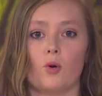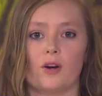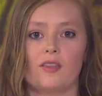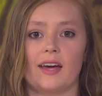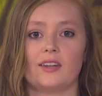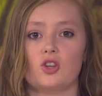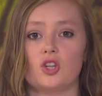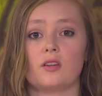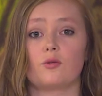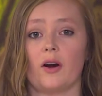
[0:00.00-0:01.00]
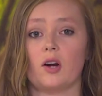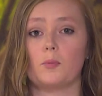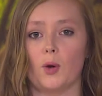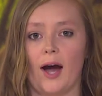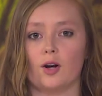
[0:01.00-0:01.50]
Moore said that she's very
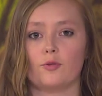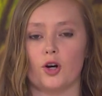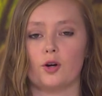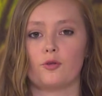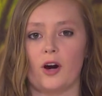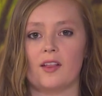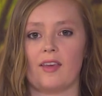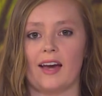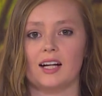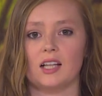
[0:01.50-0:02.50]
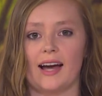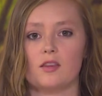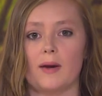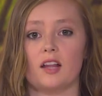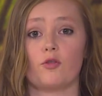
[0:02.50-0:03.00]
proud of her friends and
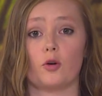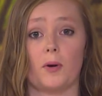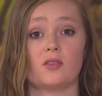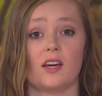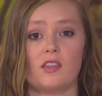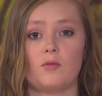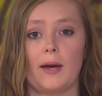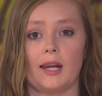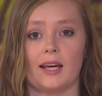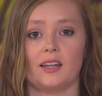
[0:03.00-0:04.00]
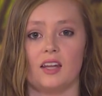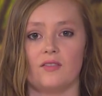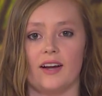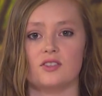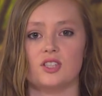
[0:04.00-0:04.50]
classmates for participating in the
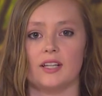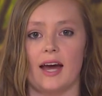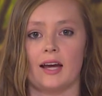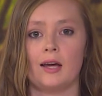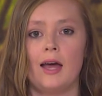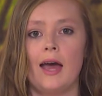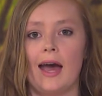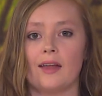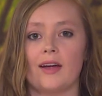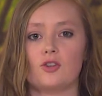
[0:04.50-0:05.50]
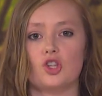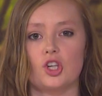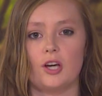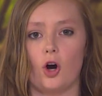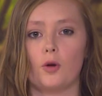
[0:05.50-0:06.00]
events today and that
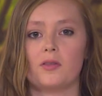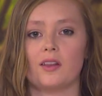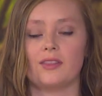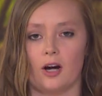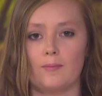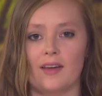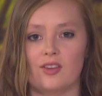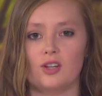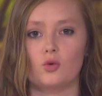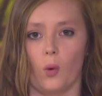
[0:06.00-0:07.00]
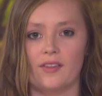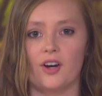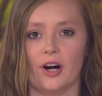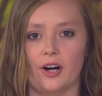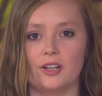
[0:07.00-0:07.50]
she hopes that their message was
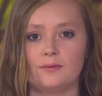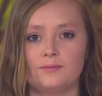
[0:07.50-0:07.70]
heard.